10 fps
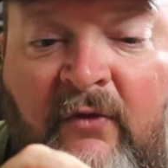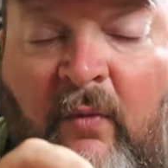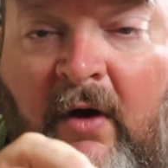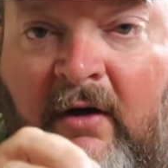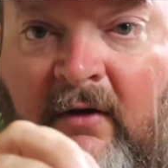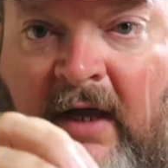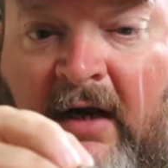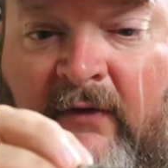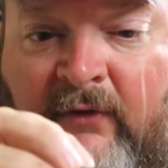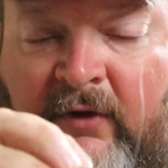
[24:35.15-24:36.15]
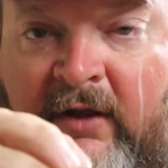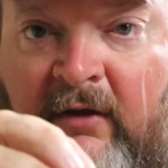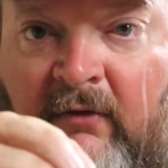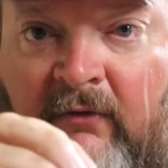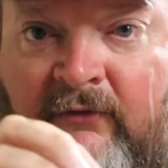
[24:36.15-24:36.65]
the water out of their
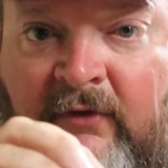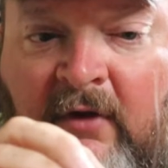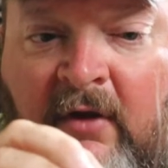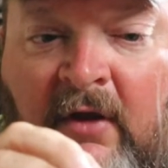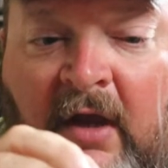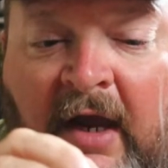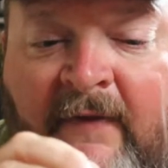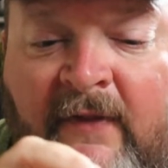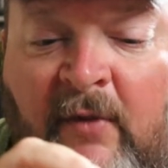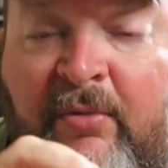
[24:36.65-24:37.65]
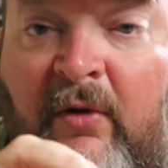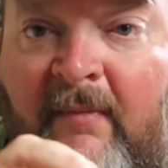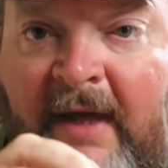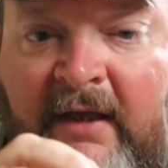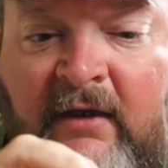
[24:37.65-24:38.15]
gills and then they'll pull it
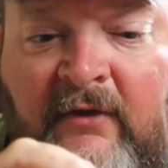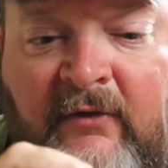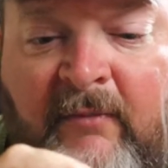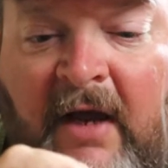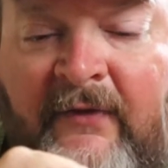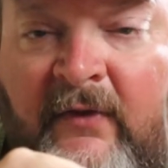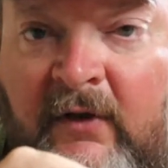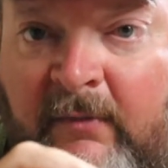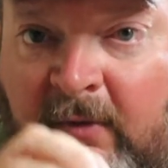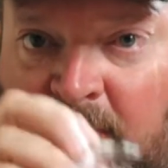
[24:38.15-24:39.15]
back into their mouth a little bit